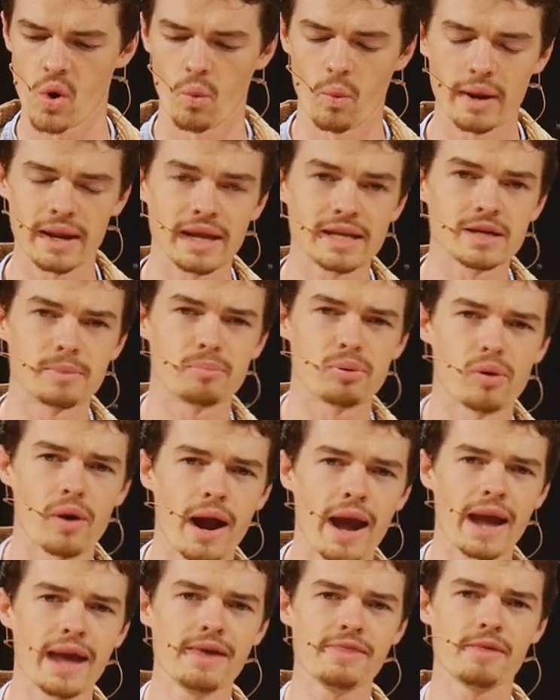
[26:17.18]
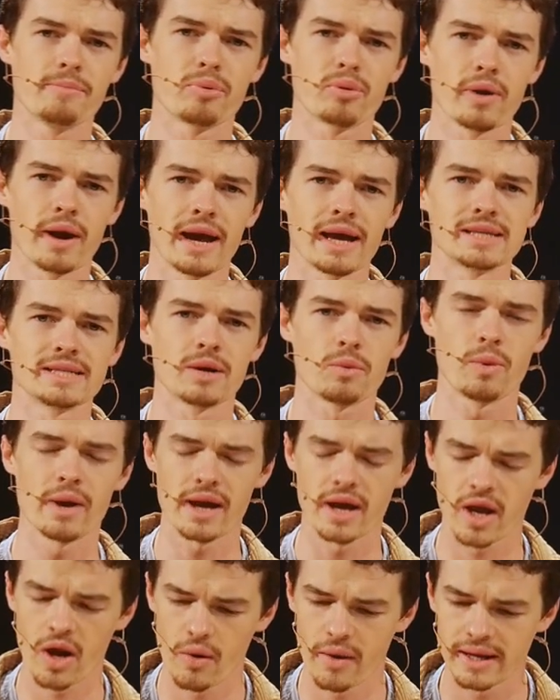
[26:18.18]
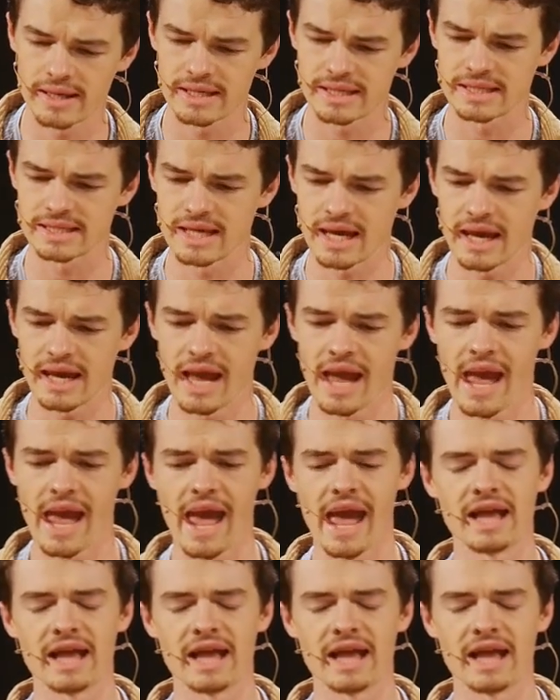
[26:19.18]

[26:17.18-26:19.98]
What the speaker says: We need to pray the prayers that we are going to see